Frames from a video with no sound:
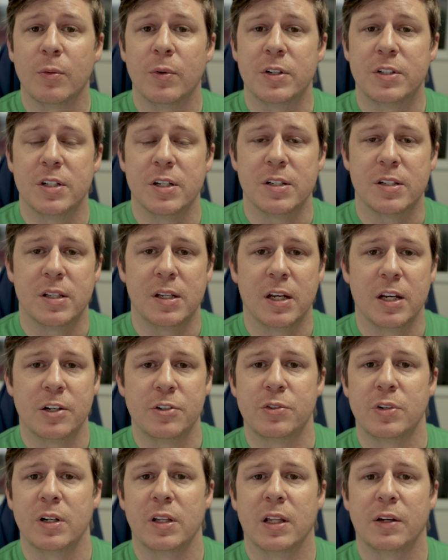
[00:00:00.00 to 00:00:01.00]
which is the
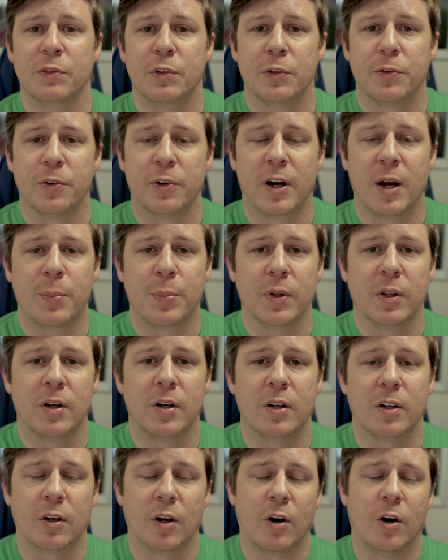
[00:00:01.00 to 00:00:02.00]
entry level for
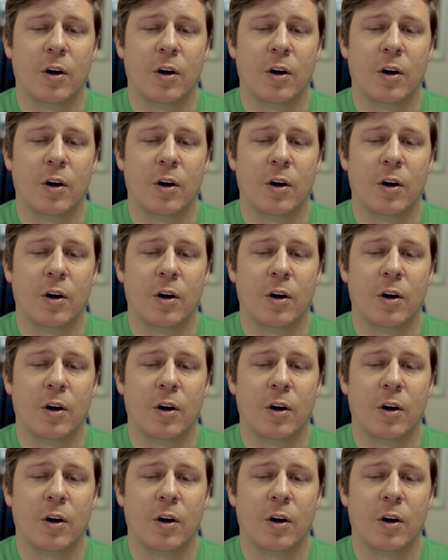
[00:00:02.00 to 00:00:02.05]
Epilog,